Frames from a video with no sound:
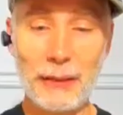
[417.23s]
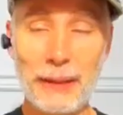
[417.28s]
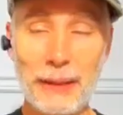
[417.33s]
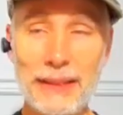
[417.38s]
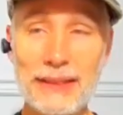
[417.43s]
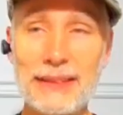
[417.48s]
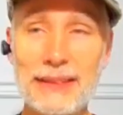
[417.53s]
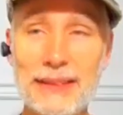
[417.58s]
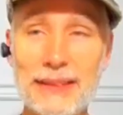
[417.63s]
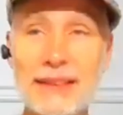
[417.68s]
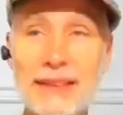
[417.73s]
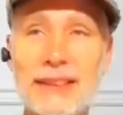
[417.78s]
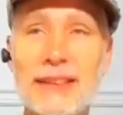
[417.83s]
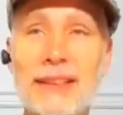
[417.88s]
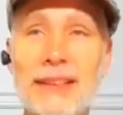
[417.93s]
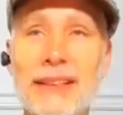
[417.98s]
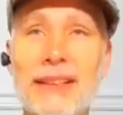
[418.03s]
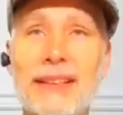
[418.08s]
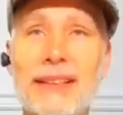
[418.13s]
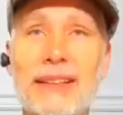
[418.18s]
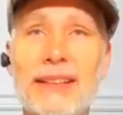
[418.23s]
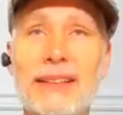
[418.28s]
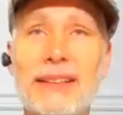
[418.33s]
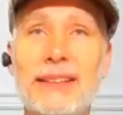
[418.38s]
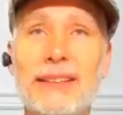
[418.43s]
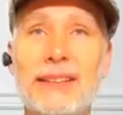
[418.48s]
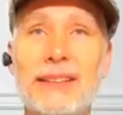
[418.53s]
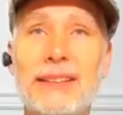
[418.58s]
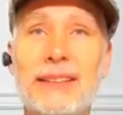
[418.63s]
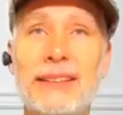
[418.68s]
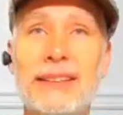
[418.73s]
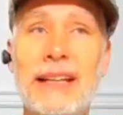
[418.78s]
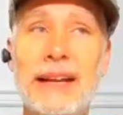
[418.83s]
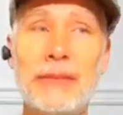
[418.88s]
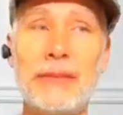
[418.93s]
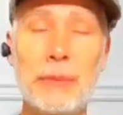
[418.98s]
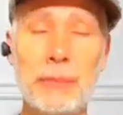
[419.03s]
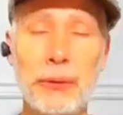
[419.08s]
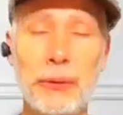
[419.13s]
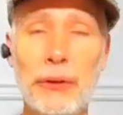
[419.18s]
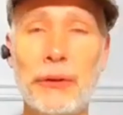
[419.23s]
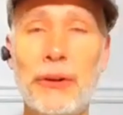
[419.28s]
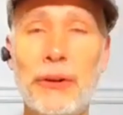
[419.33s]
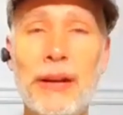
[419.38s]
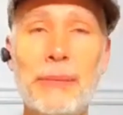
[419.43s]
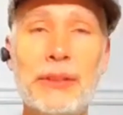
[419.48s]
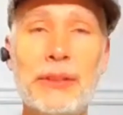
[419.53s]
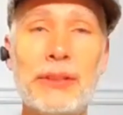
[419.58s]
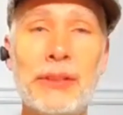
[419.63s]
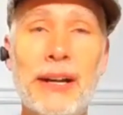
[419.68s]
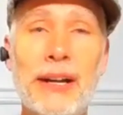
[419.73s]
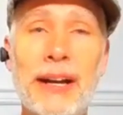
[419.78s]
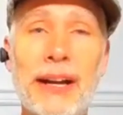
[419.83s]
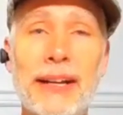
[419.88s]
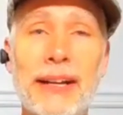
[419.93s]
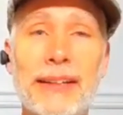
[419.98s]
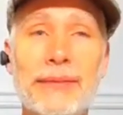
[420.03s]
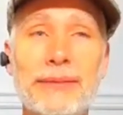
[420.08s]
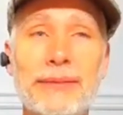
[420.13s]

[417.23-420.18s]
basically gave the program a try,